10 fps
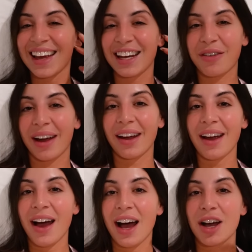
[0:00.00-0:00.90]
Anyway,
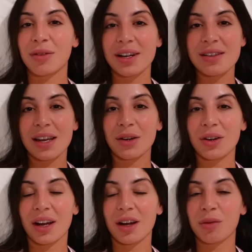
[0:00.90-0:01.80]
I'm going to say
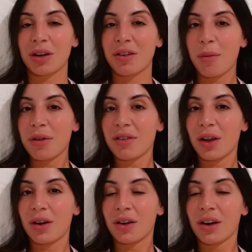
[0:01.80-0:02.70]
goodnight. I'm going to wrap the
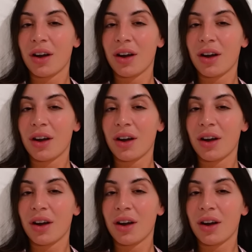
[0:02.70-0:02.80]
vlog.